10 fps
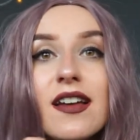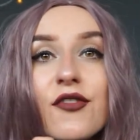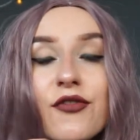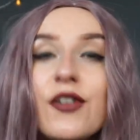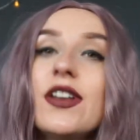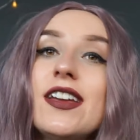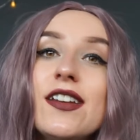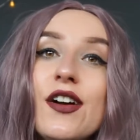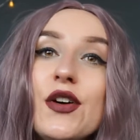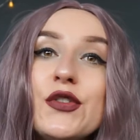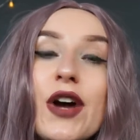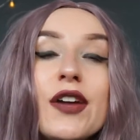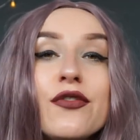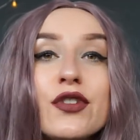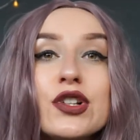funny enough
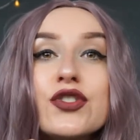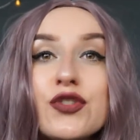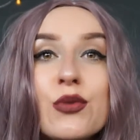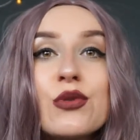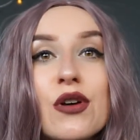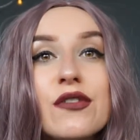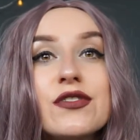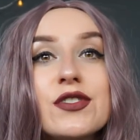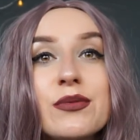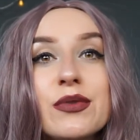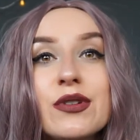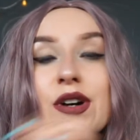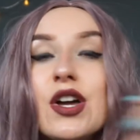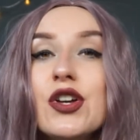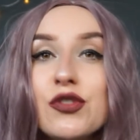I feel so comfortable
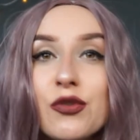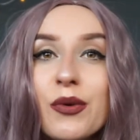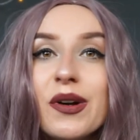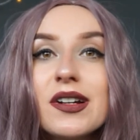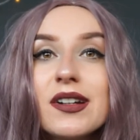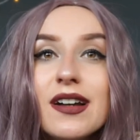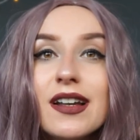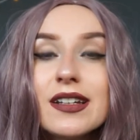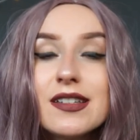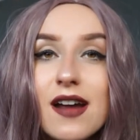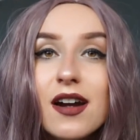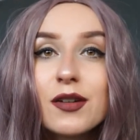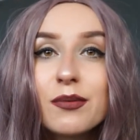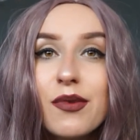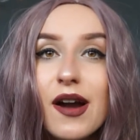to wear like
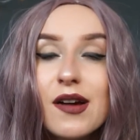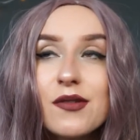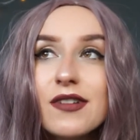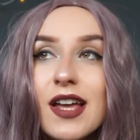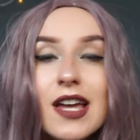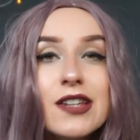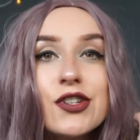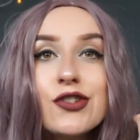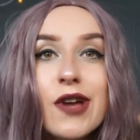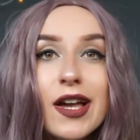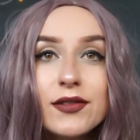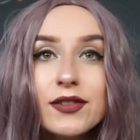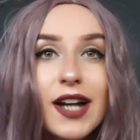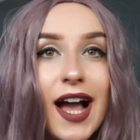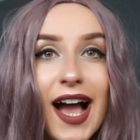dark brown did you
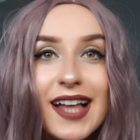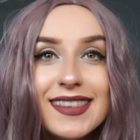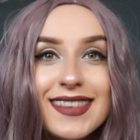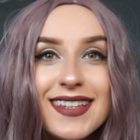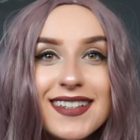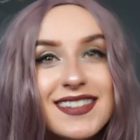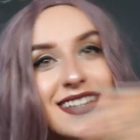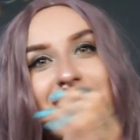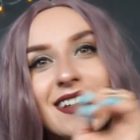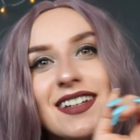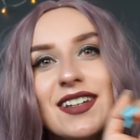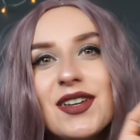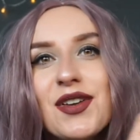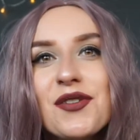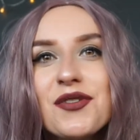ever had this like
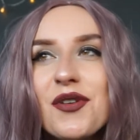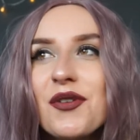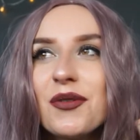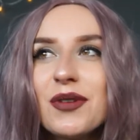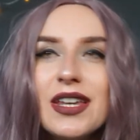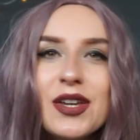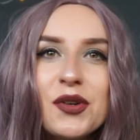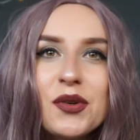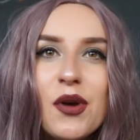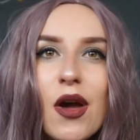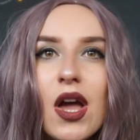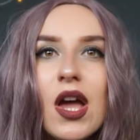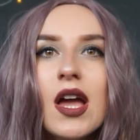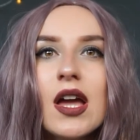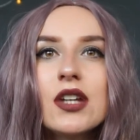you know you
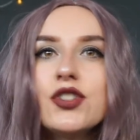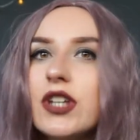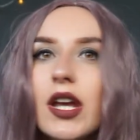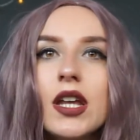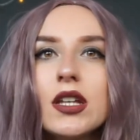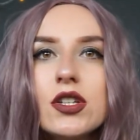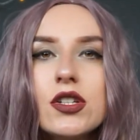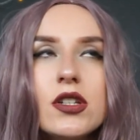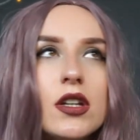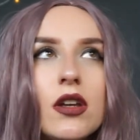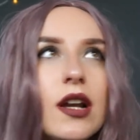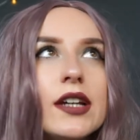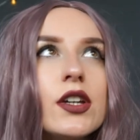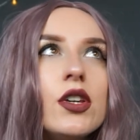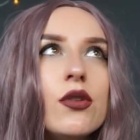change you
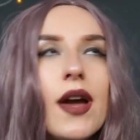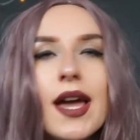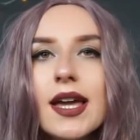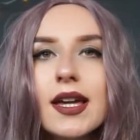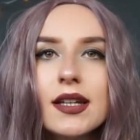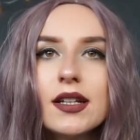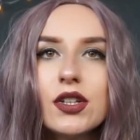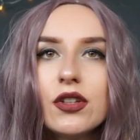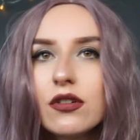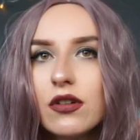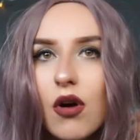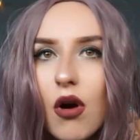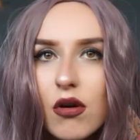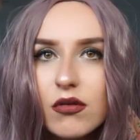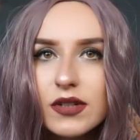like you hated your
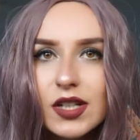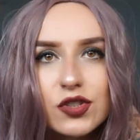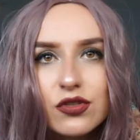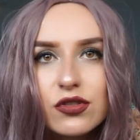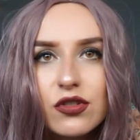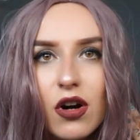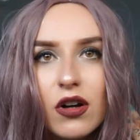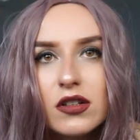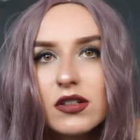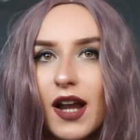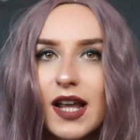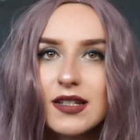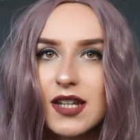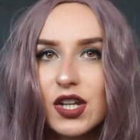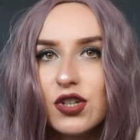own natural color
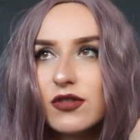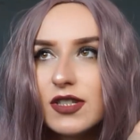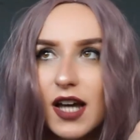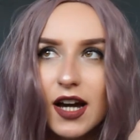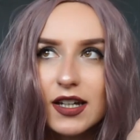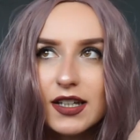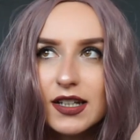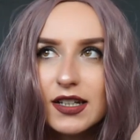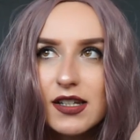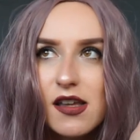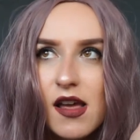and then you dyed it